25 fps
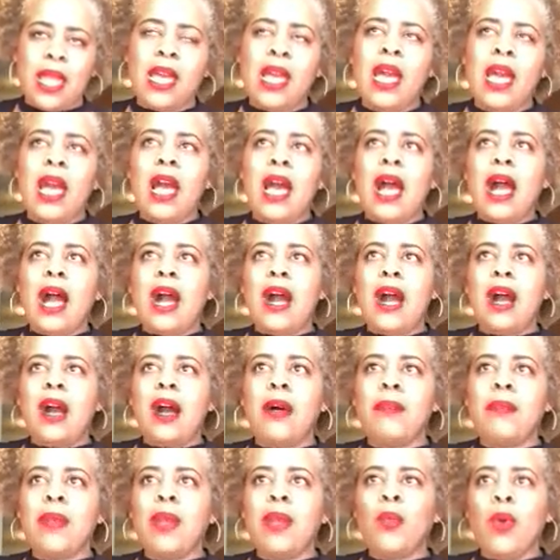
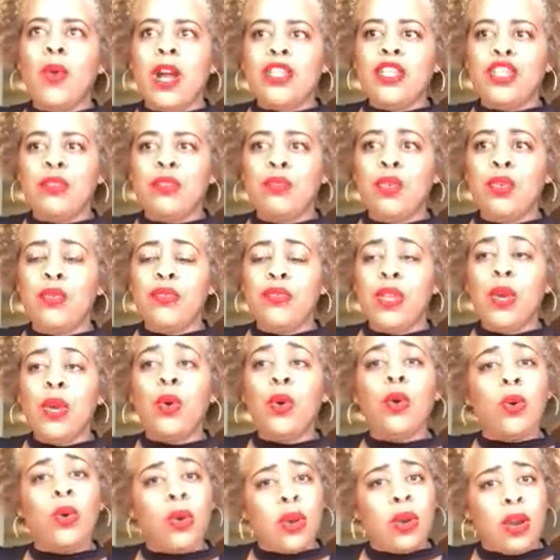and watch a movie,
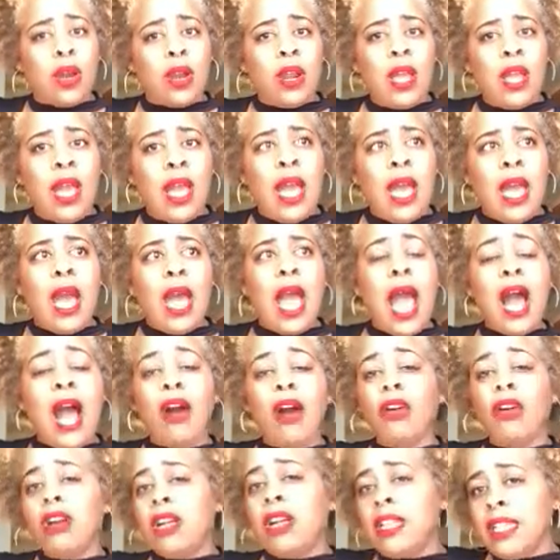or I'll
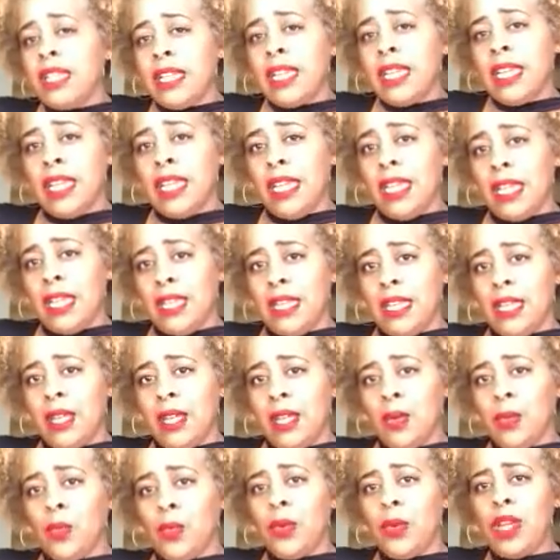clean,
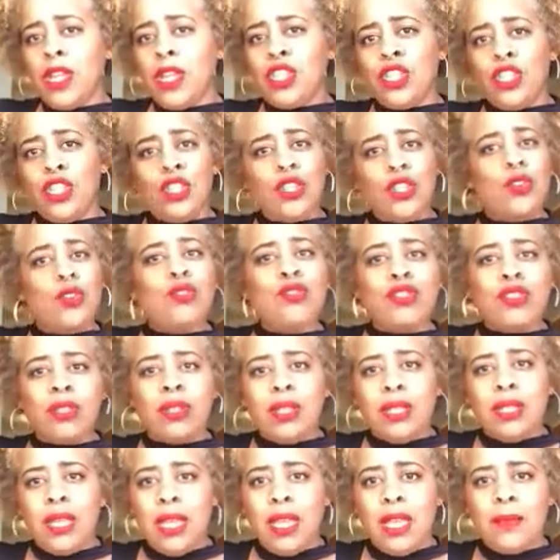which
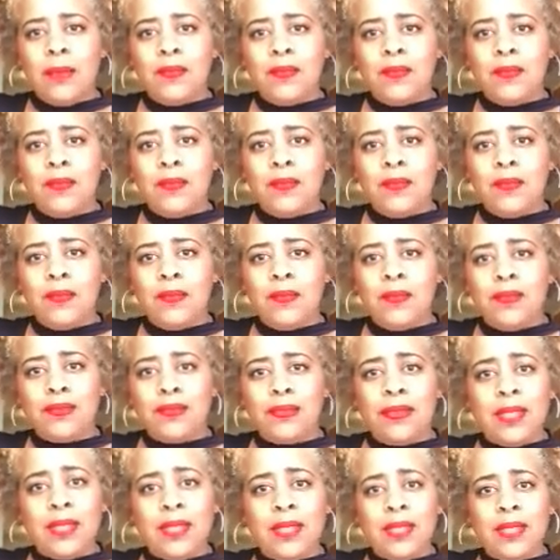usually
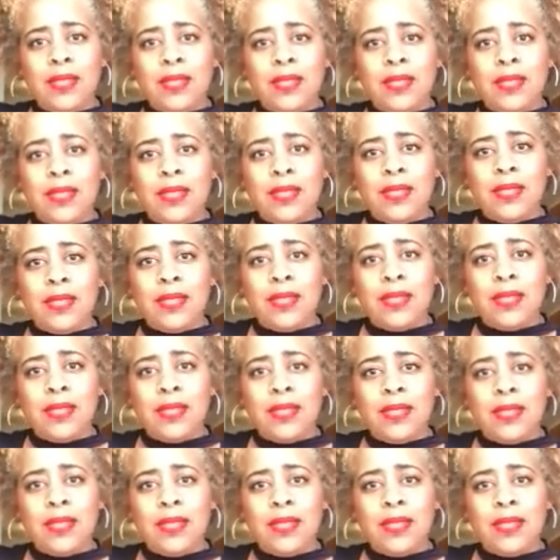that's part of
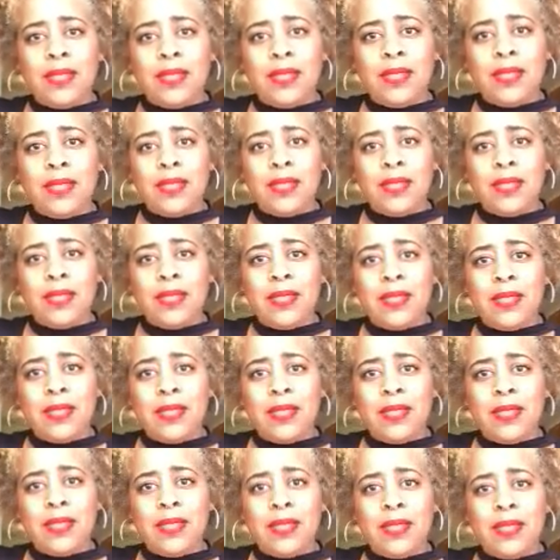my writing
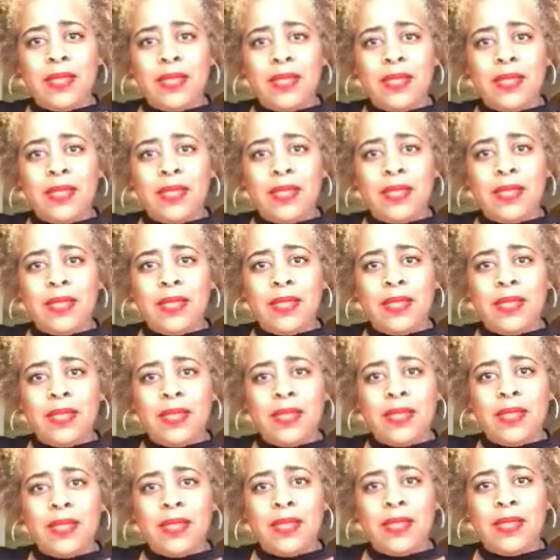ritual.
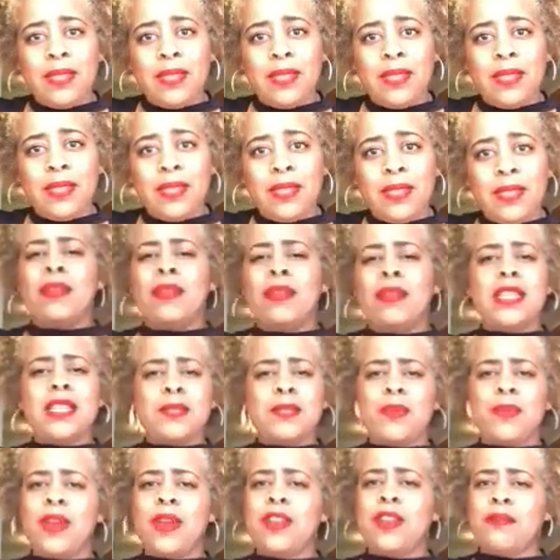I mentioned it earlier,
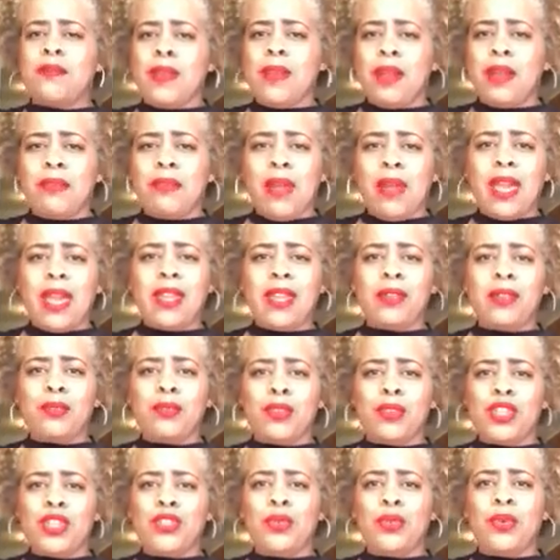but that's part of my
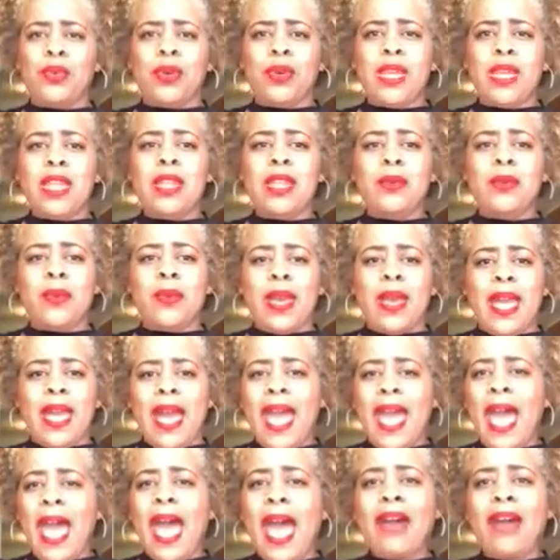writing ritual anyway.
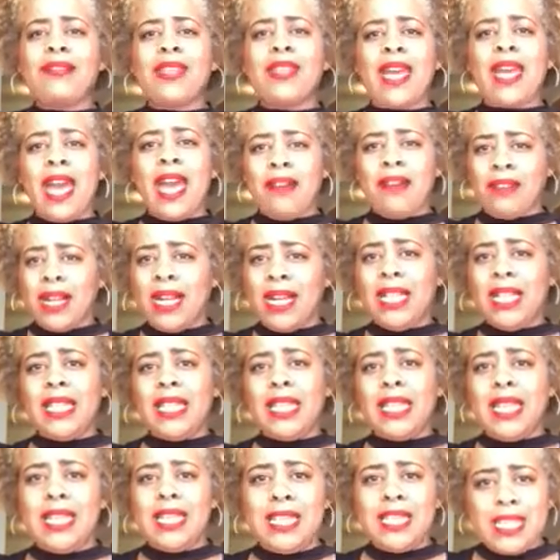I have to have a
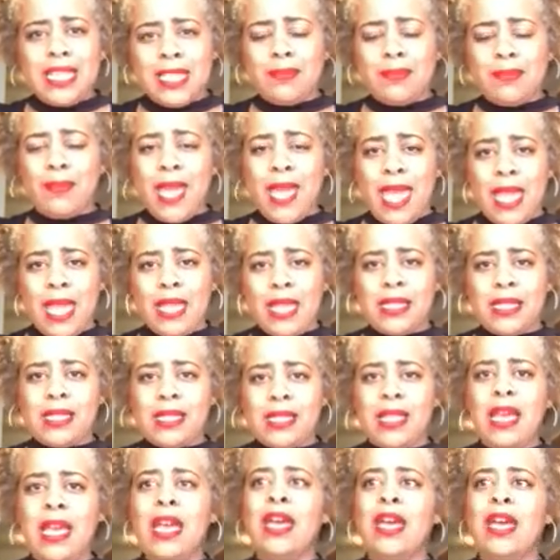clean space.
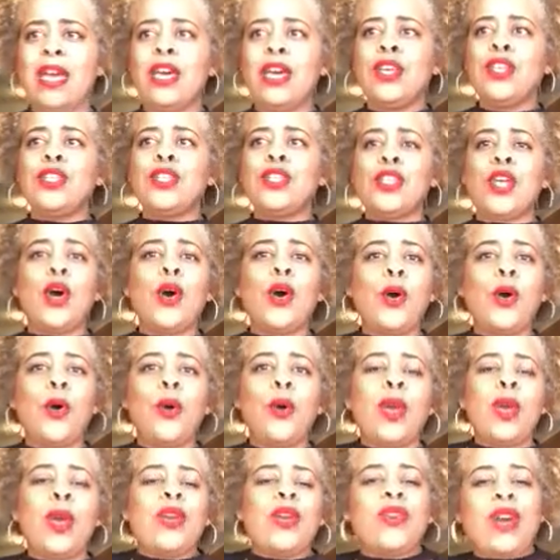So
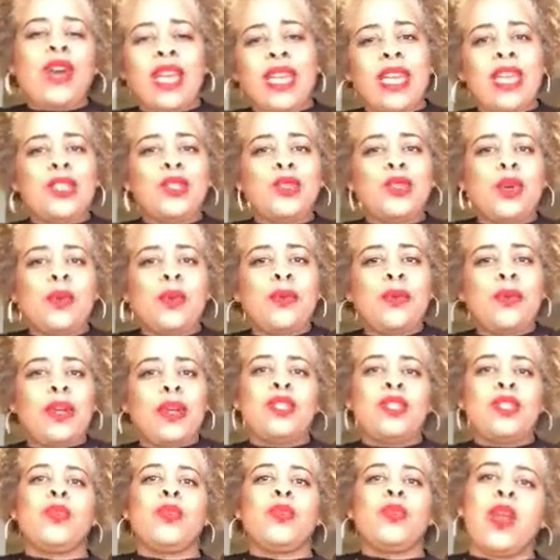if I get to a point
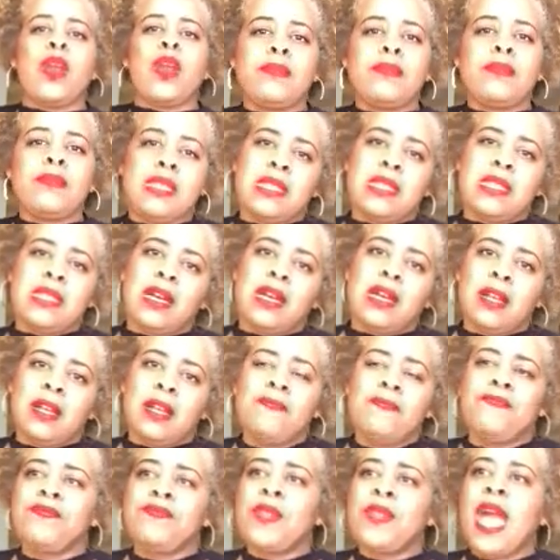to where I'm stuck,
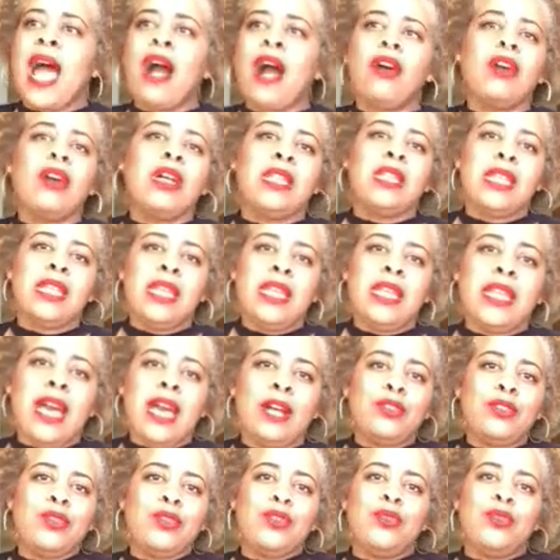I'll clean. I'll
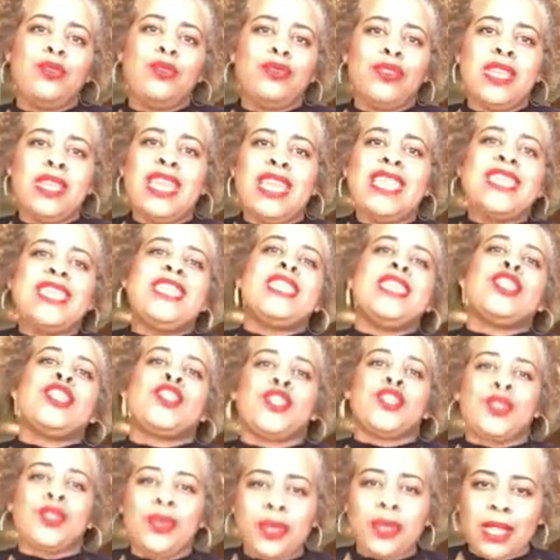do the
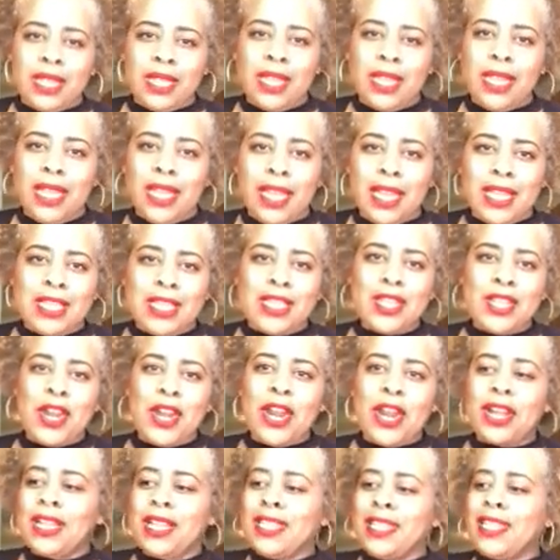additional cleaning. I
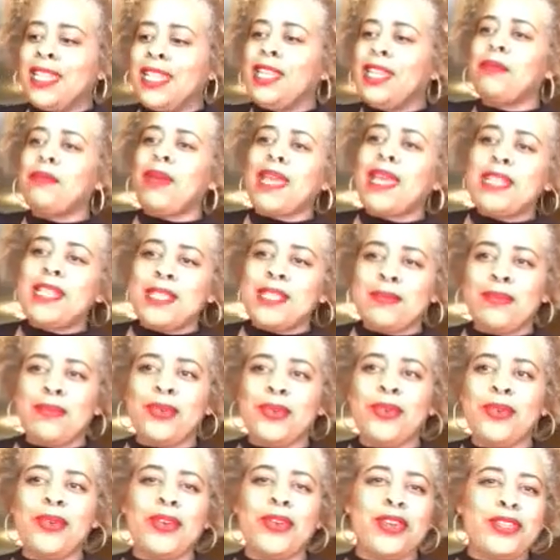start cleaning
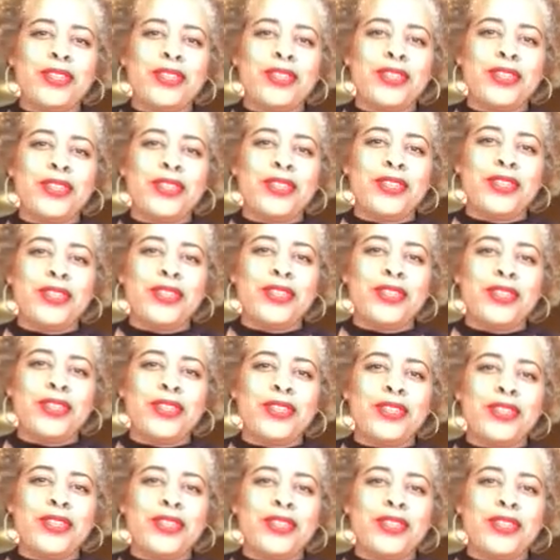baseboards, or
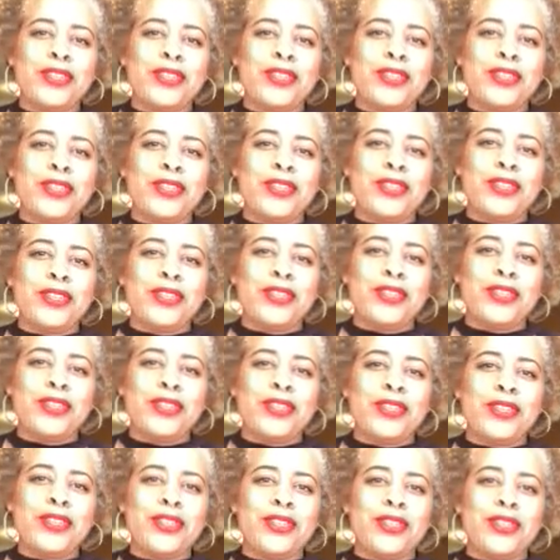I'm
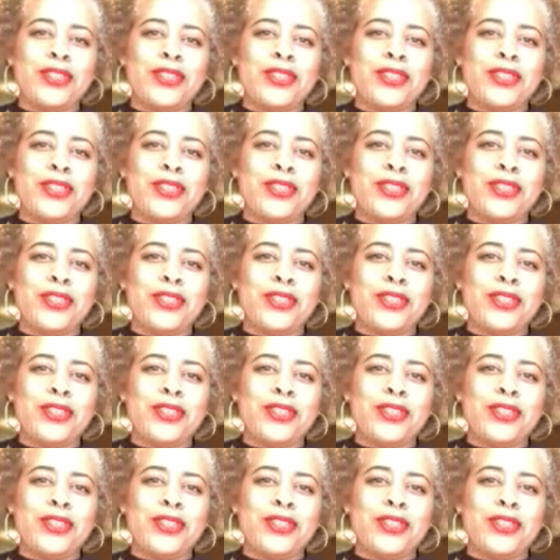going to clean up
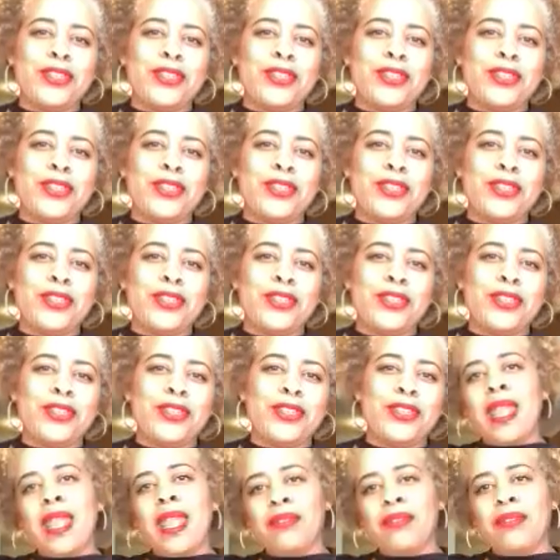closets. In
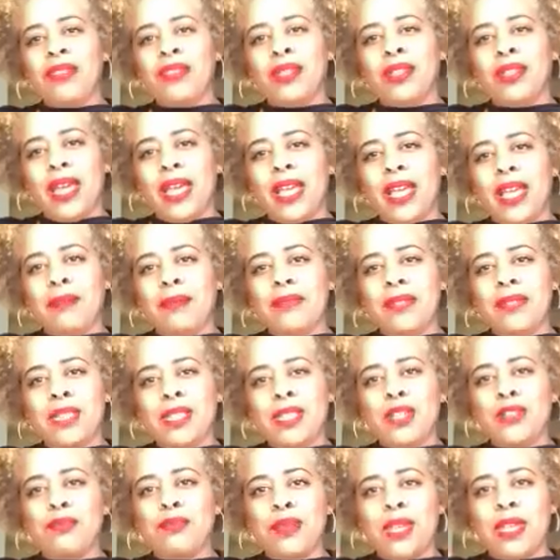my mind, I feel like I'm
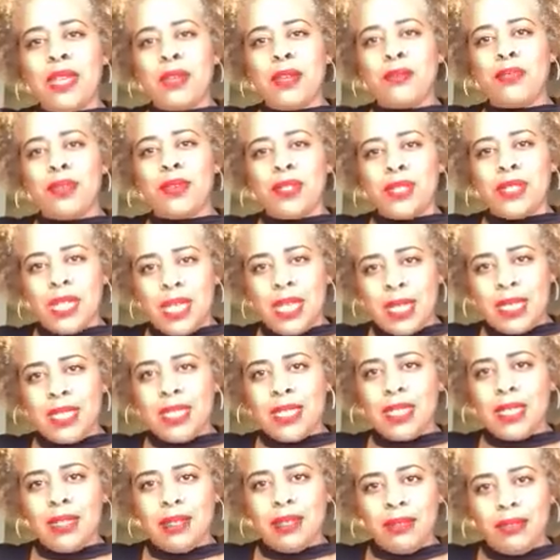still being
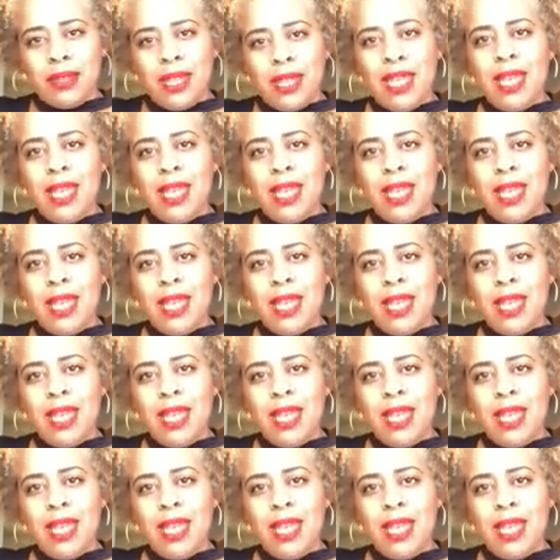productive,